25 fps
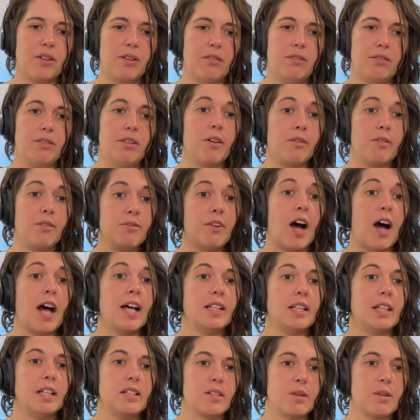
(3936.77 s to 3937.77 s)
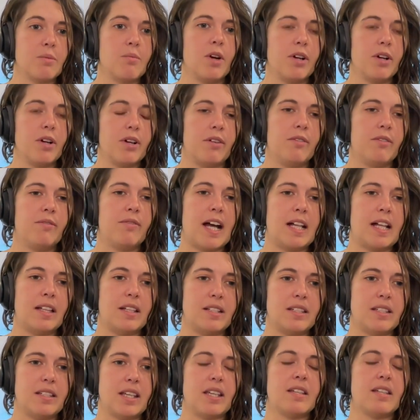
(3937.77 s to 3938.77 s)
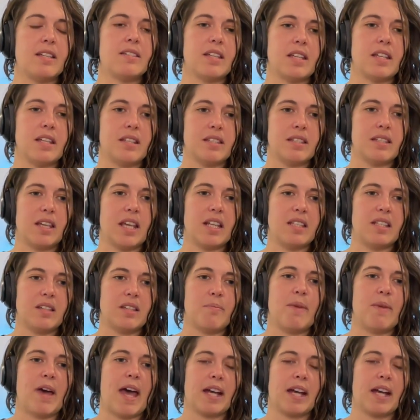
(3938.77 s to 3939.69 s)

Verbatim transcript: non-violence and what non-violence is it's it's